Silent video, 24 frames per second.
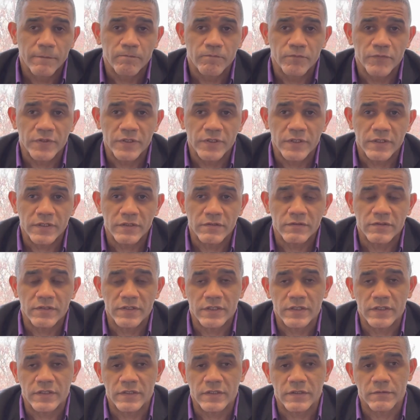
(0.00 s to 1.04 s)

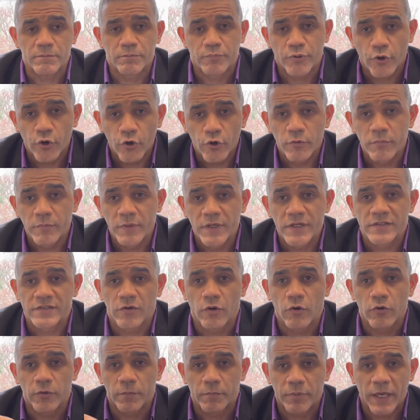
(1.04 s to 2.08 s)
the permits,
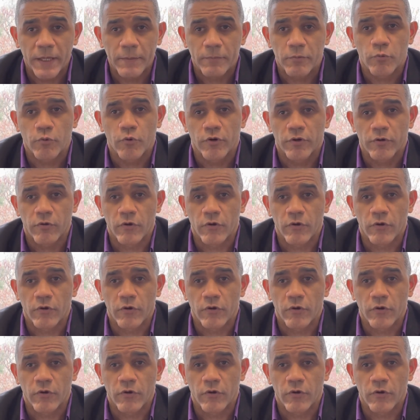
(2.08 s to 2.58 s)
all the paperwork,